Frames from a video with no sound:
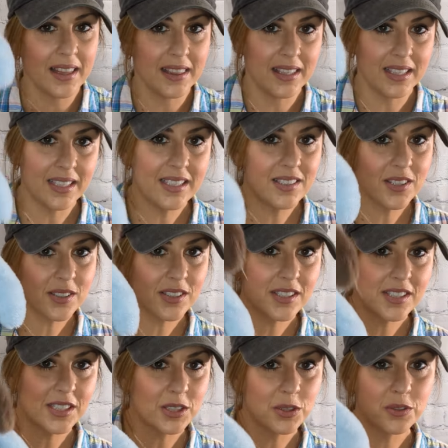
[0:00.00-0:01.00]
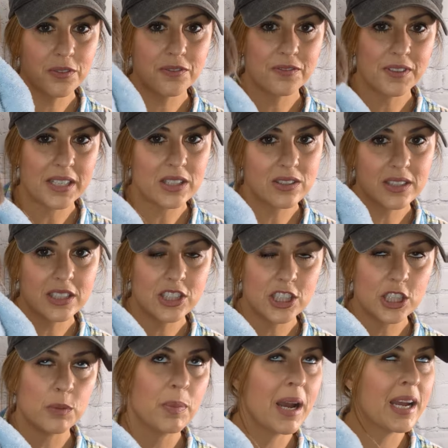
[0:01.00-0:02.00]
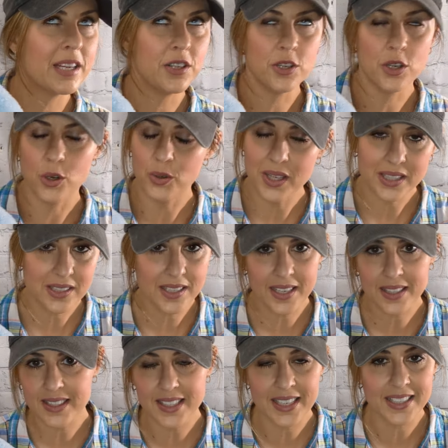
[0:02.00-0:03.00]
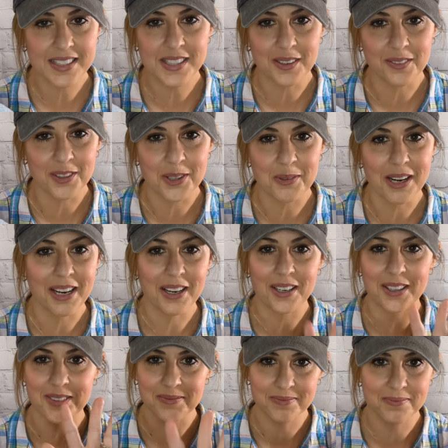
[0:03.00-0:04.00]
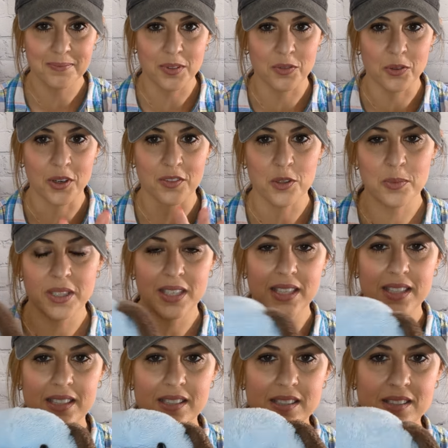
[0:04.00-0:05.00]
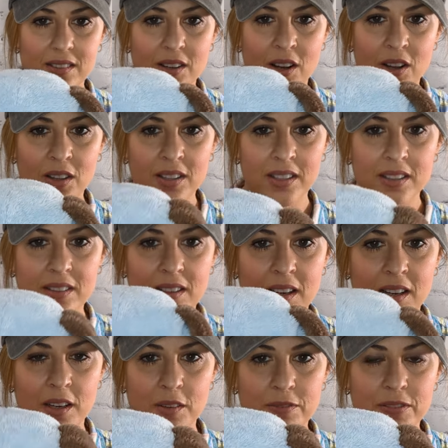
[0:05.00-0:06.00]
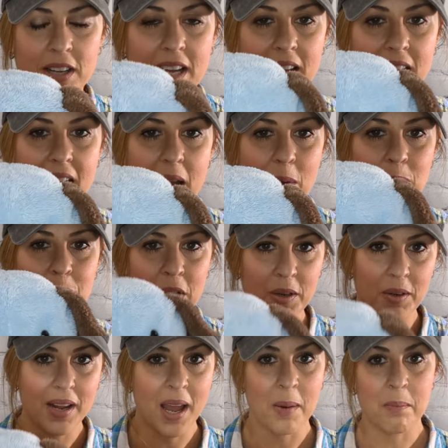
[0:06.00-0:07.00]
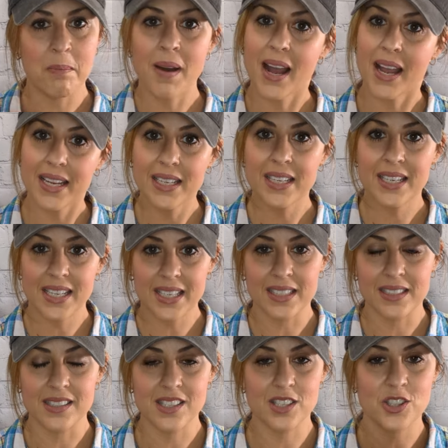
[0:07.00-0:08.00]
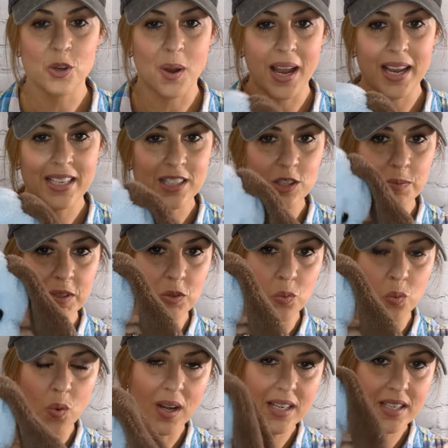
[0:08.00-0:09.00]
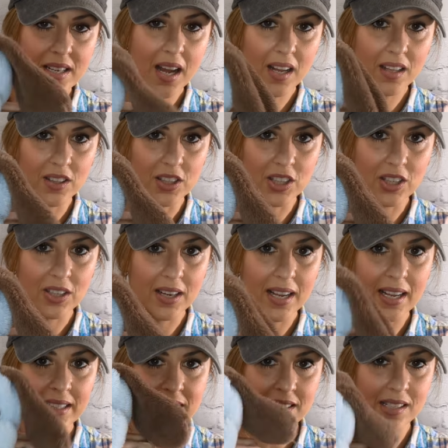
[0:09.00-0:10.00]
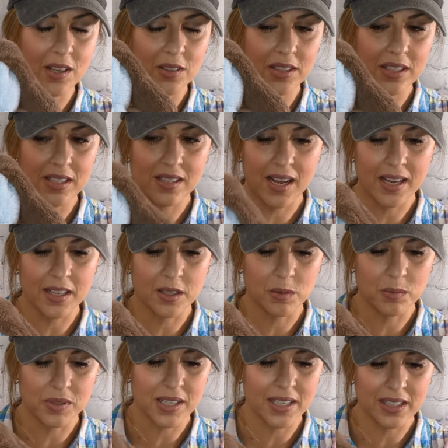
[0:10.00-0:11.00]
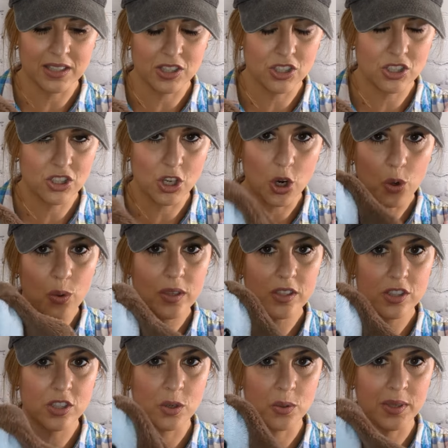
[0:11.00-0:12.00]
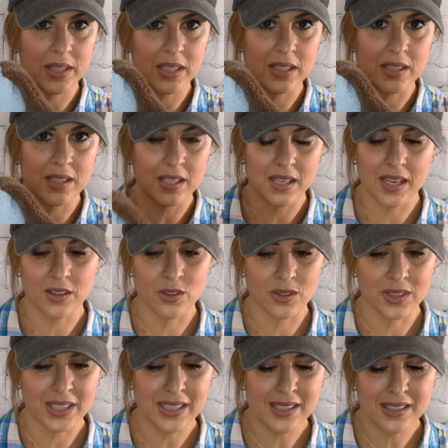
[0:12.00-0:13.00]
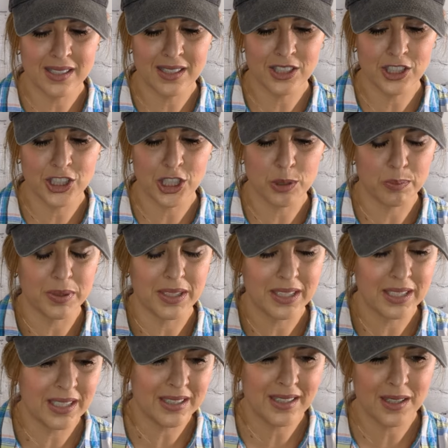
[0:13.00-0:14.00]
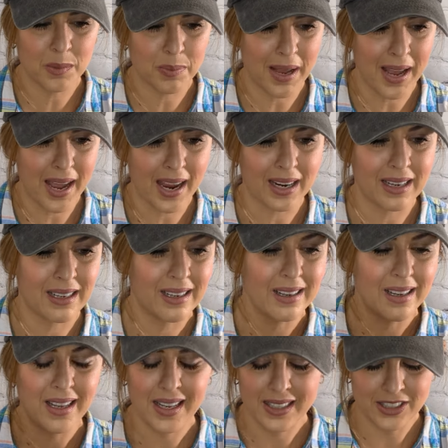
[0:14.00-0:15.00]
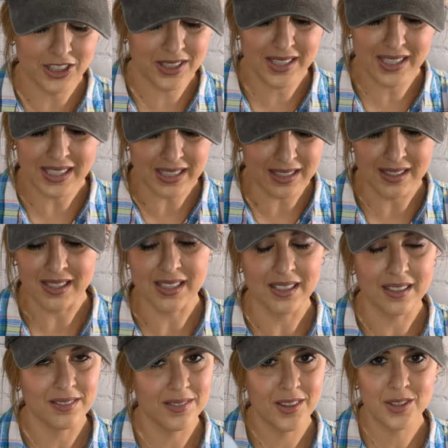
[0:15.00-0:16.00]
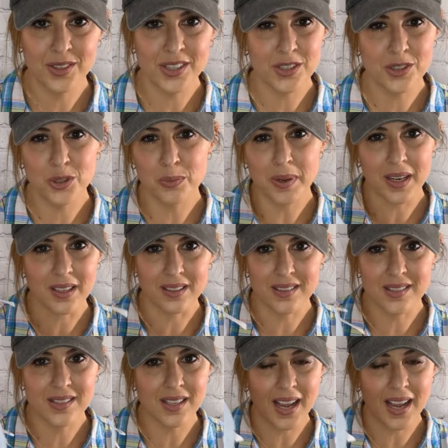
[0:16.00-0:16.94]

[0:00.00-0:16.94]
These are still fairly cheap. I know that's not the case everywhere, before everybody gets all in a huff, but at mine it is. So I can spend $1 and sell these items, and it's so easy. And they're easy to ship, easy to pack, just easy. $32.